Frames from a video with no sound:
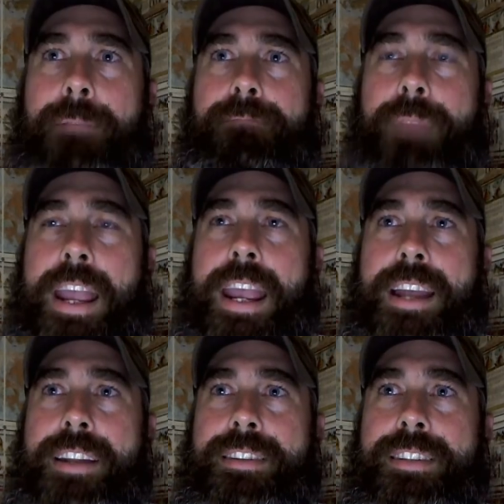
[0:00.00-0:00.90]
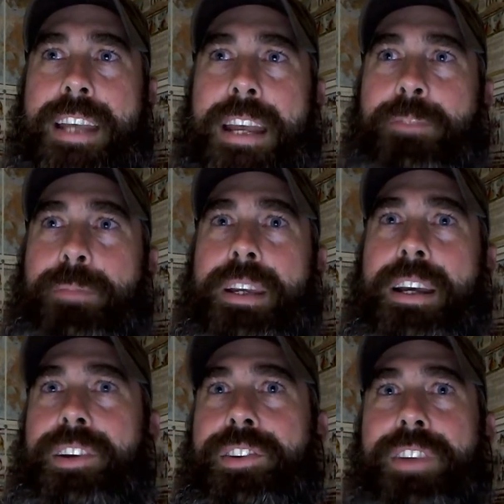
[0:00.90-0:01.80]
and it's
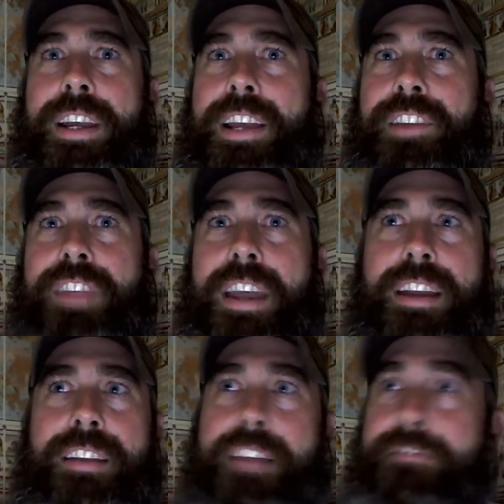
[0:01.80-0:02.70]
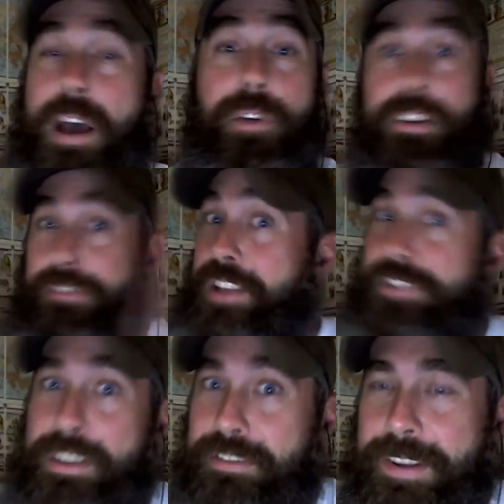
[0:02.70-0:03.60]
because I guess they found it
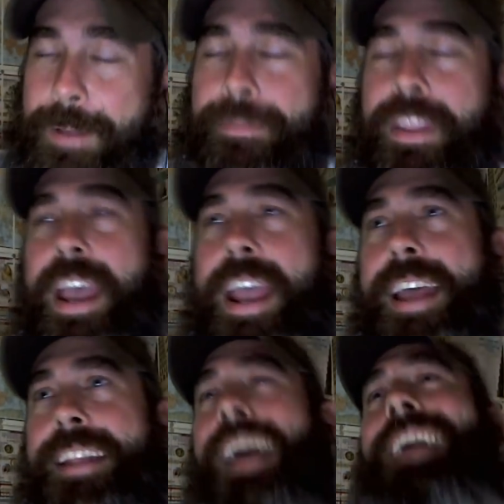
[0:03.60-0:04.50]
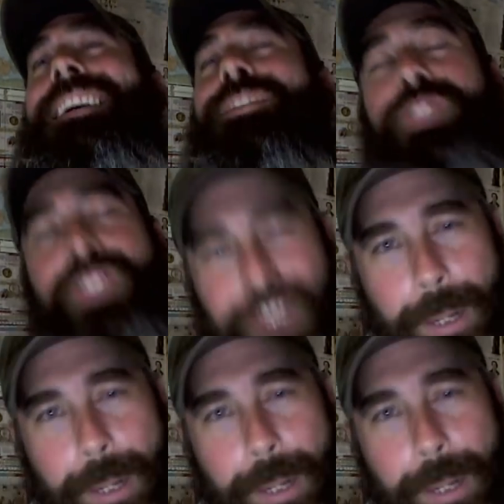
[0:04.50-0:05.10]
offensive. And I guess for some